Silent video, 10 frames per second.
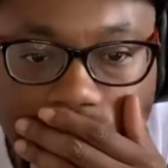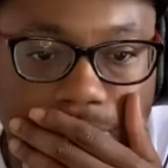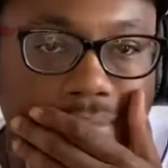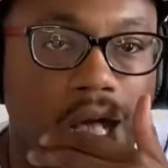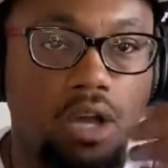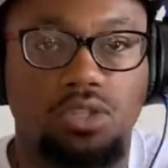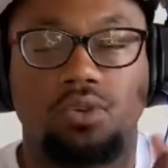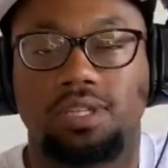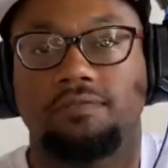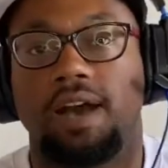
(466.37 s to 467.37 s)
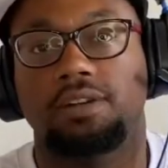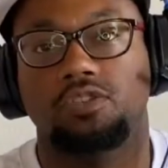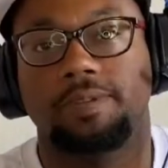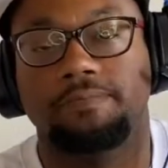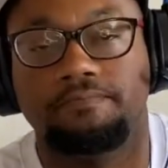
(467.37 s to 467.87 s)
Hawks going to the finals,
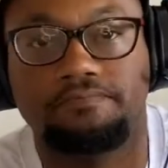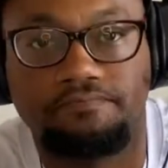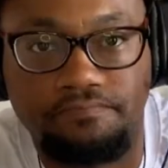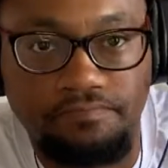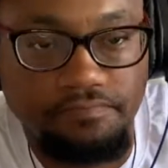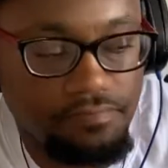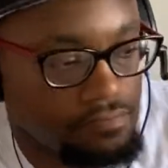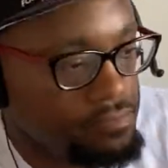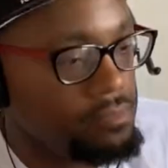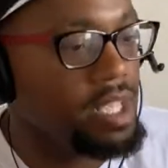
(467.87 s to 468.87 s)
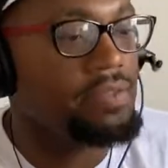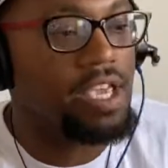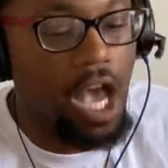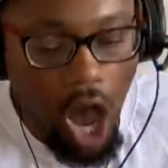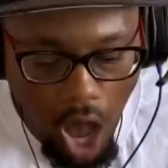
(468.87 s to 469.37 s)
man.
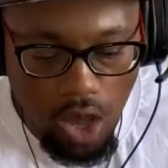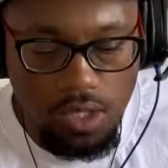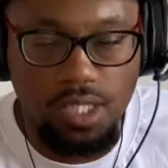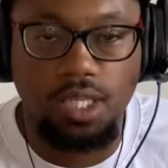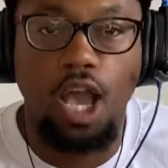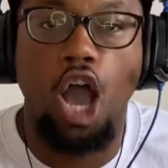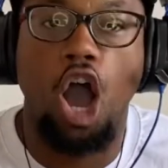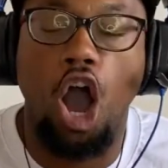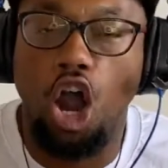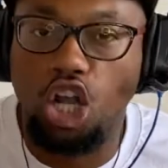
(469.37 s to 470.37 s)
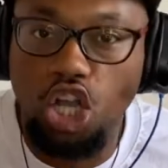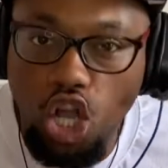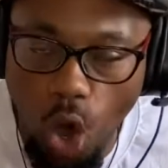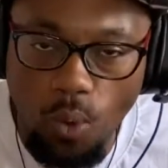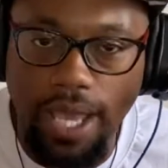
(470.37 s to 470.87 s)
The Hawks are
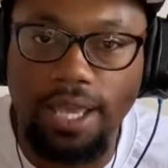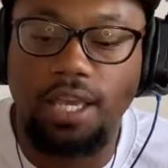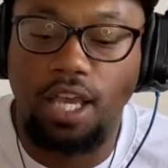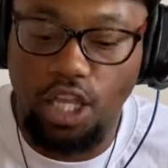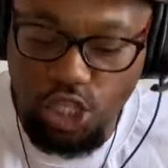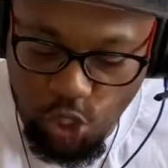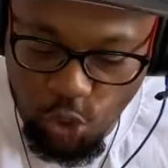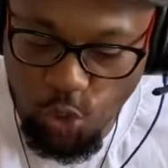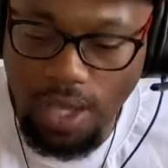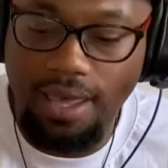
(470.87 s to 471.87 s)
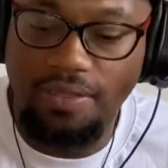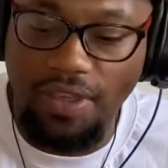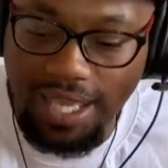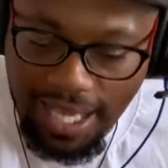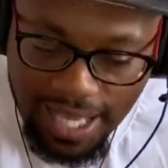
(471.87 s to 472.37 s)
going to
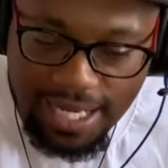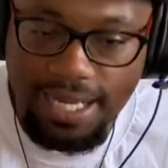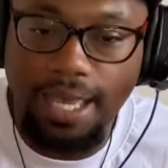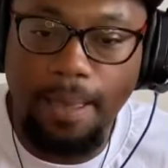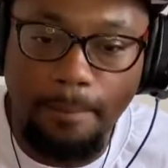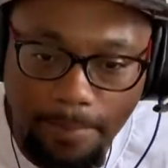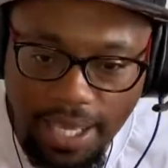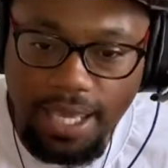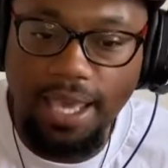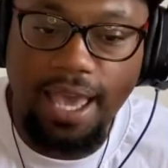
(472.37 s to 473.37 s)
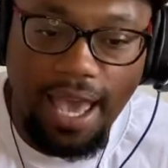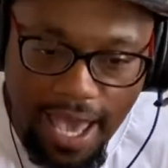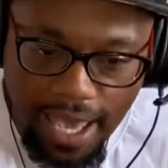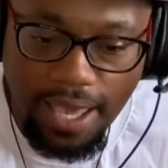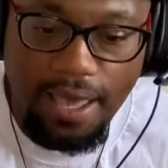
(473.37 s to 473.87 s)
the
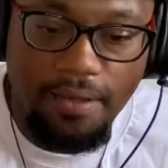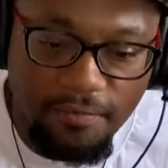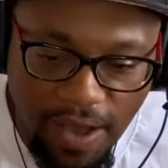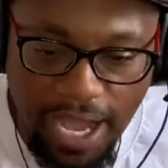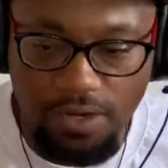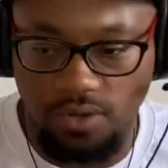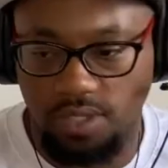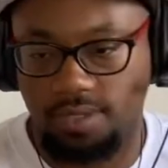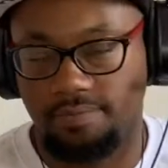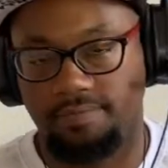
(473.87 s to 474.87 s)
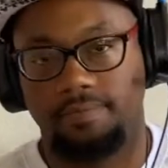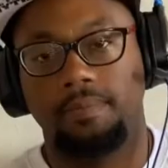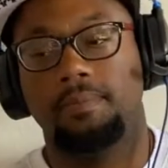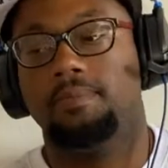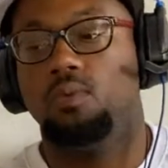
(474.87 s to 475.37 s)
NBA Finals.
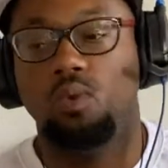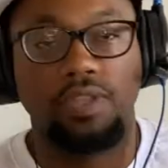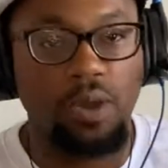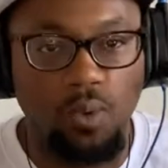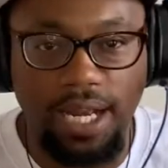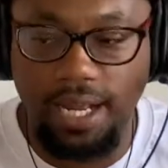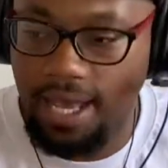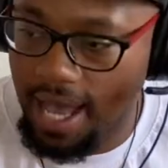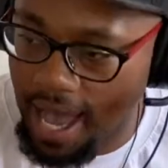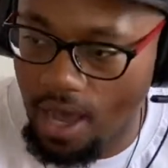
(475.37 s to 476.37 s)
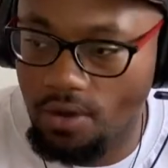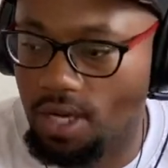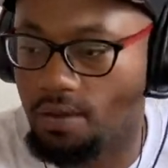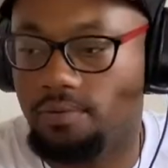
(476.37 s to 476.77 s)
Will they win it? I don't know.